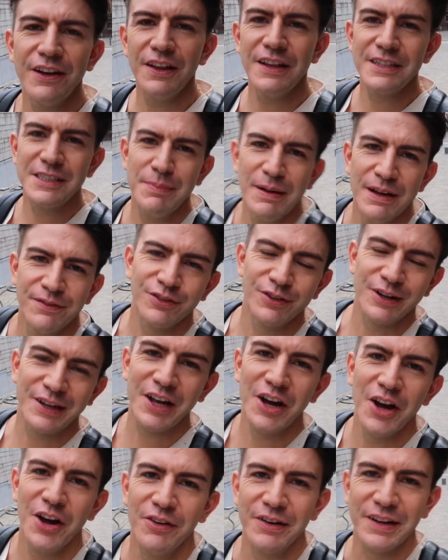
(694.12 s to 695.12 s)
feel like there's a bit of a
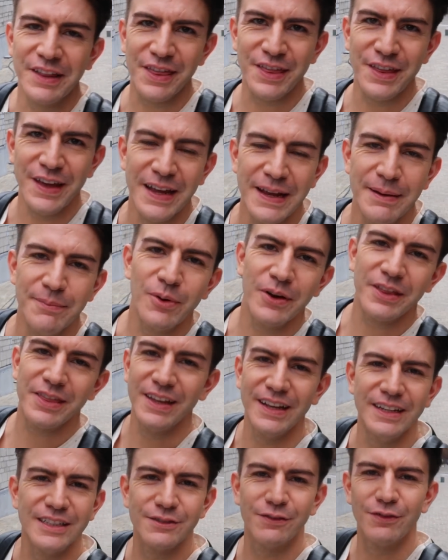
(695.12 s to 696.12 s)
recurring theme with
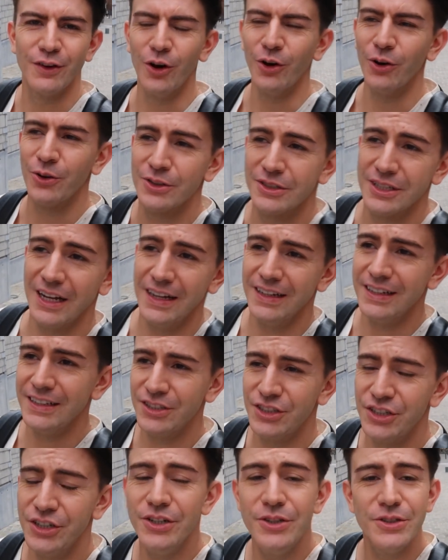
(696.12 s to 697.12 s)
these vlogs, and
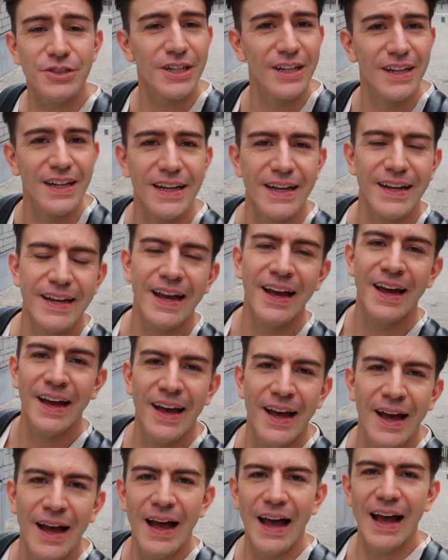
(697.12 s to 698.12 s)
it's usually
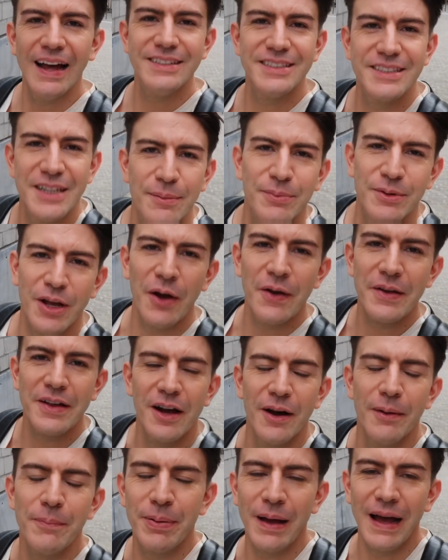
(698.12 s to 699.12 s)
ending up
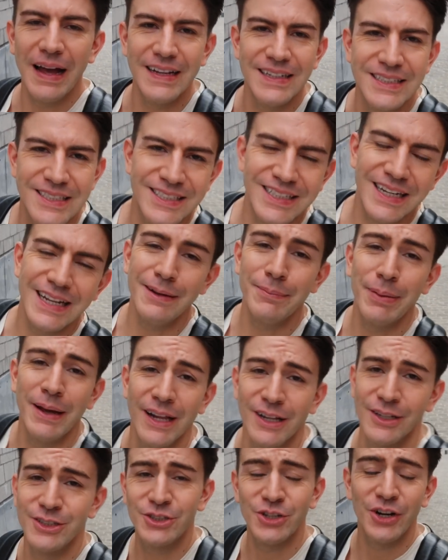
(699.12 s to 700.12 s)
going up a steep
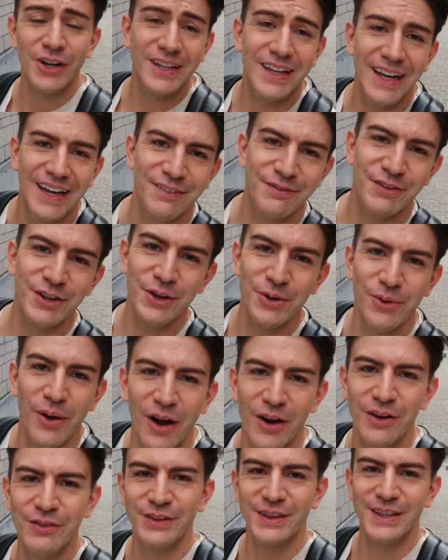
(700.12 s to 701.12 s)
hill to try and get a view
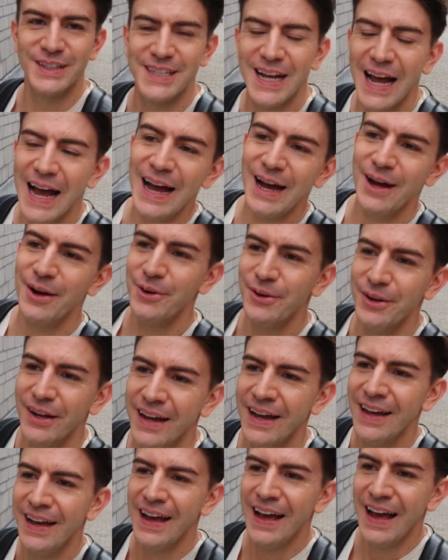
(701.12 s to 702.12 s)
over the town
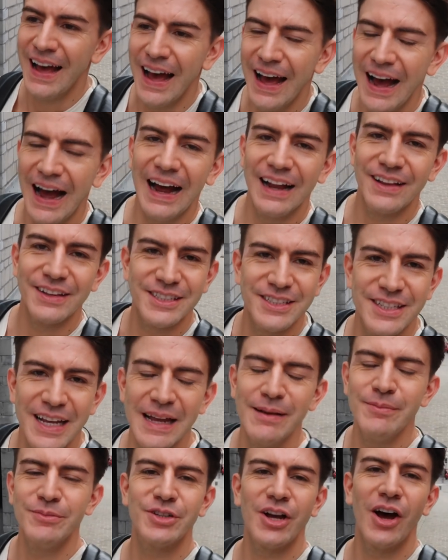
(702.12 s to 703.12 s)
at the
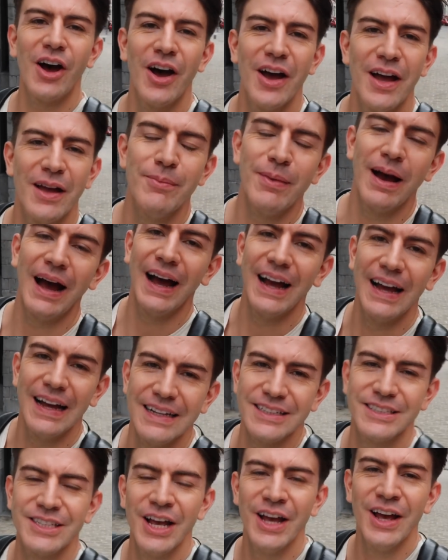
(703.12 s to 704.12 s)
same time
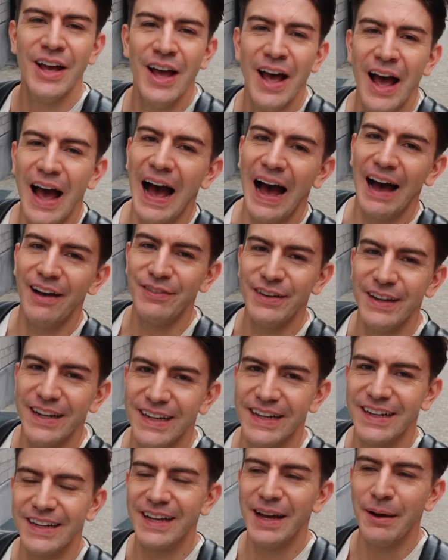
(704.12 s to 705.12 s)
as
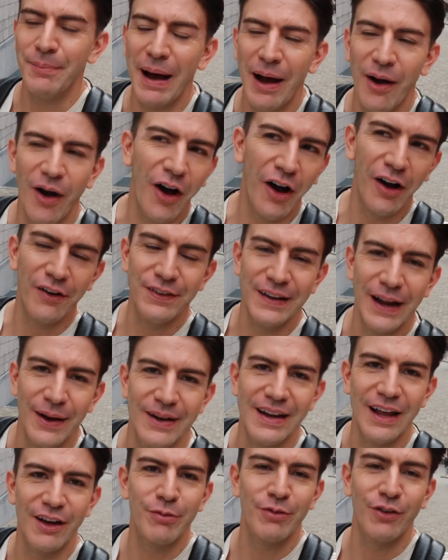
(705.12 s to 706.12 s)
having about half an
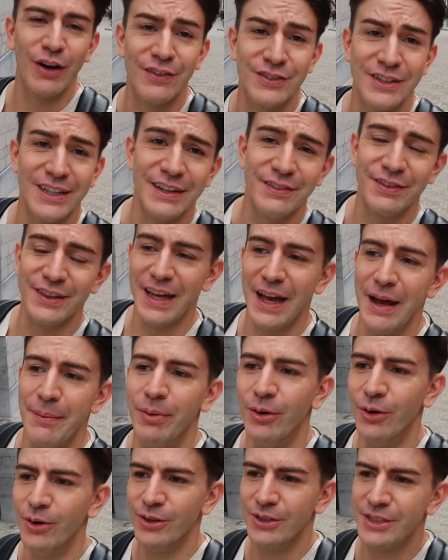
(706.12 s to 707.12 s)
hour left before I have to leave the
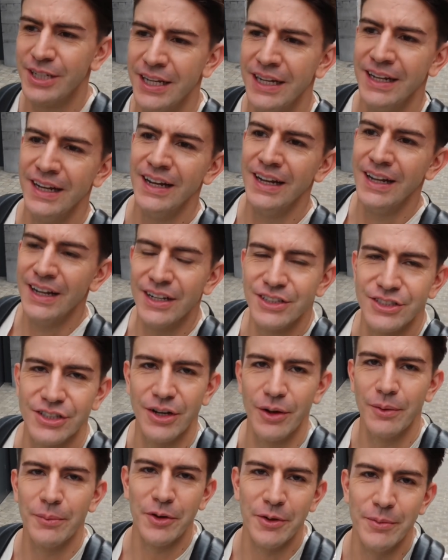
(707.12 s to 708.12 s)
airport.
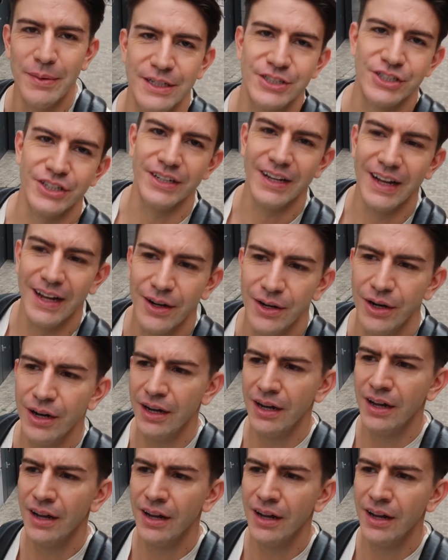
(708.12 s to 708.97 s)
So I'm on a mission now.